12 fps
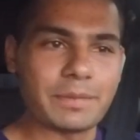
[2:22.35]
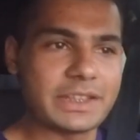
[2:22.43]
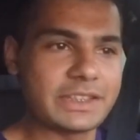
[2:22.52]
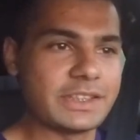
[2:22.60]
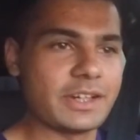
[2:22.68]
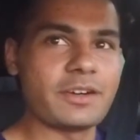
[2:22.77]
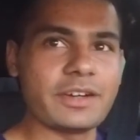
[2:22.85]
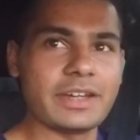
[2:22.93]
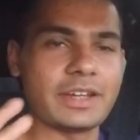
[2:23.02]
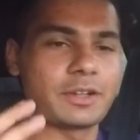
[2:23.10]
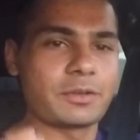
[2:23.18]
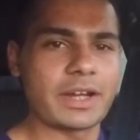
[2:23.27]
but still
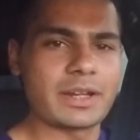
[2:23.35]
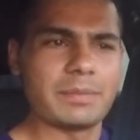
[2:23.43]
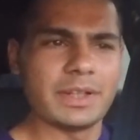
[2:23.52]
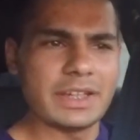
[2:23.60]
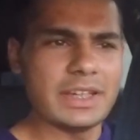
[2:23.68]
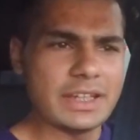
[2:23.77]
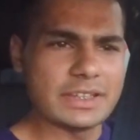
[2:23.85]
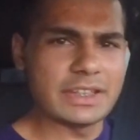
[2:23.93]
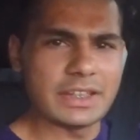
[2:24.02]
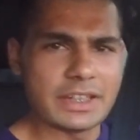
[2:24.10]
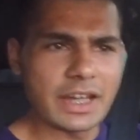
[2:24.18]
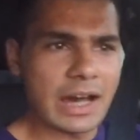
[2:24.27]
incredibly
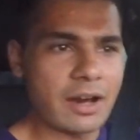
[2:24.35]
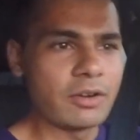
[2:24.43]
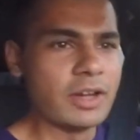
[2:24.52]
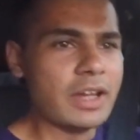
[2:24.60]
easy. Now,